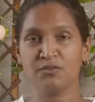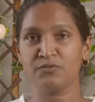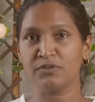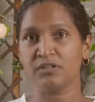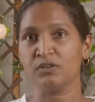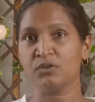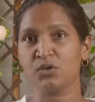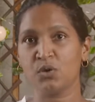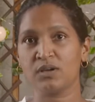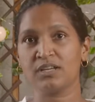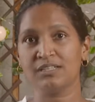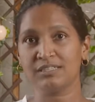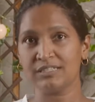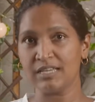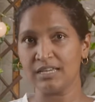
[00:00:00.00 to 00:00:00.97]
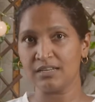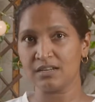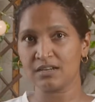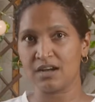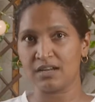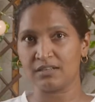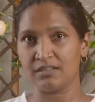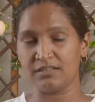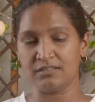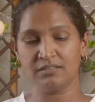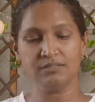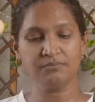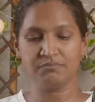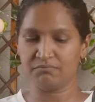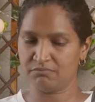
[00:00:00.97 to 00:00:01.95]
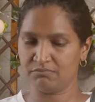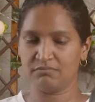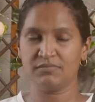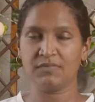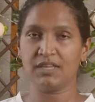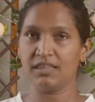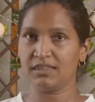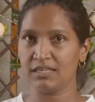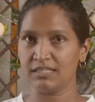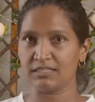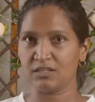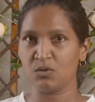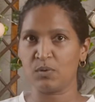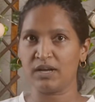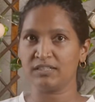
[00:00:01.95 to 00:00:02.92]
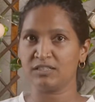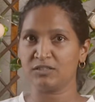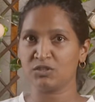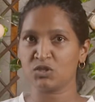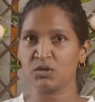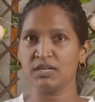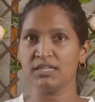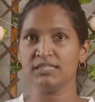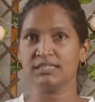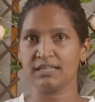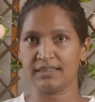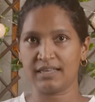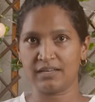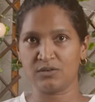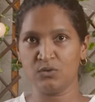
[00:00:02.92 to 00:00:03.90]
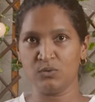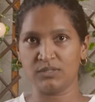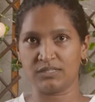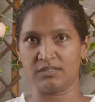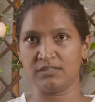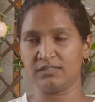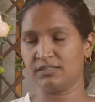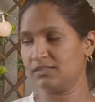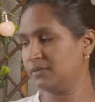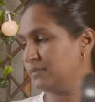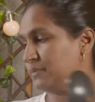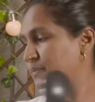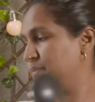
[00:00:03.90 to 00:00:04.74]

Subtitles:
for your container garden, these are the wisest choice than hoses.